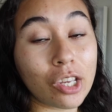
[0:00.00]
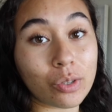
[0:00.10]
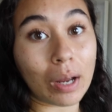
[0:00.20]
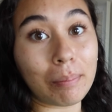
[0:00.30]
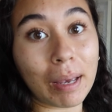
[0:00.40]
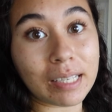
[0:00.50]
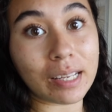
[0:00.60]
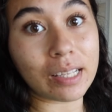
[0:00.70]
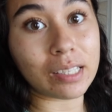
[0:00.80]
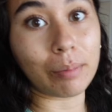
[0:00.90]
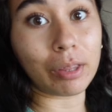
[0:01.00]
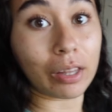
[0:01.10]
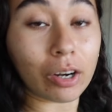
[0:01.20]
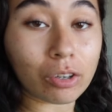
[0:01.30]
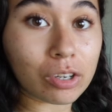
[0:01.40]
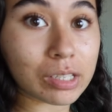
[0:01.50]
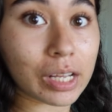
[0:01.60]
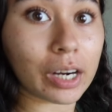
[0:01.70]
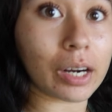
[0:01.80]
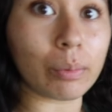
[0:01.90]
So I'd mix in some of the little girl's
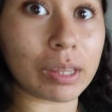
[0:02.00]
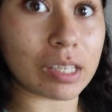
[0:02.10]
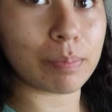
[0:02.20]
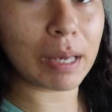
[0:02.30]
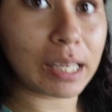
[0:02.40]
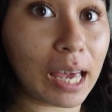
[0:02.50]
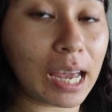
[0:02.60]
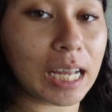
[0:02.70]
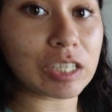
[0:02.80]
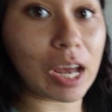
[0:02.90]
litter with this big cage